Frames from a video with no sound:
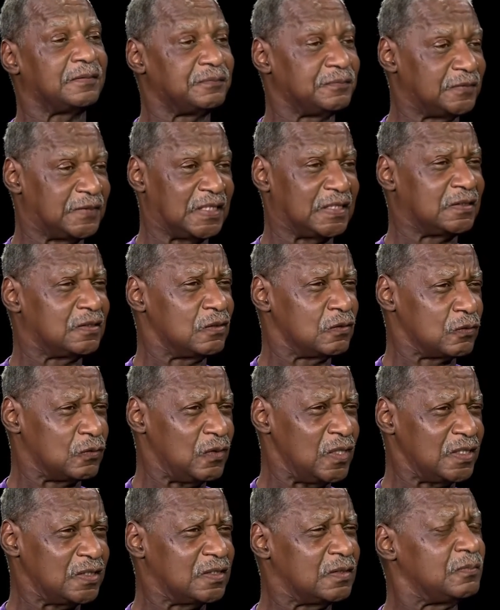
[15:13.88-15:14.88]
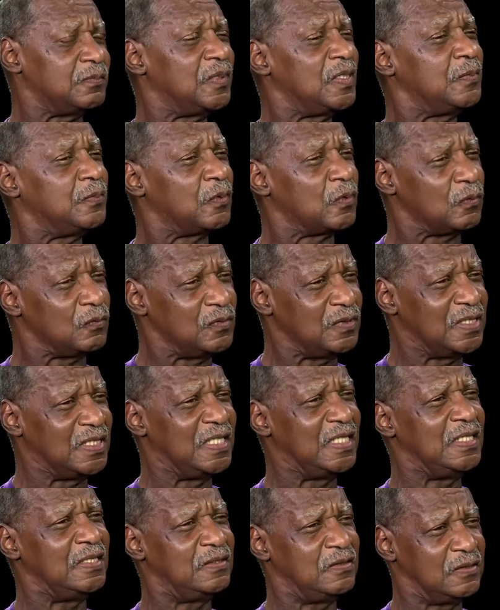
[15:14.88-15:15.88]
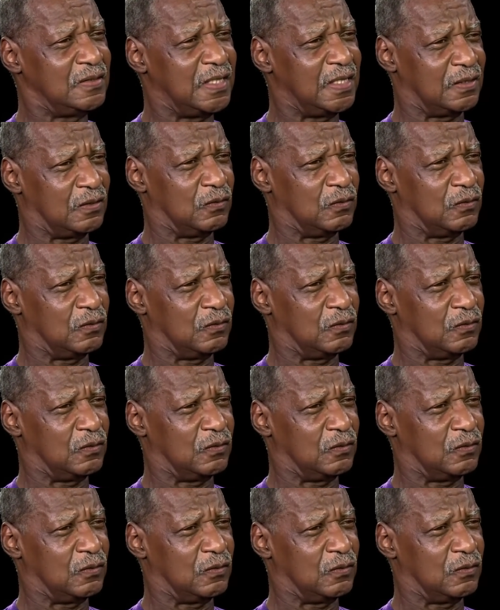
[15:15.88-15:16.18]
there's no question people need to get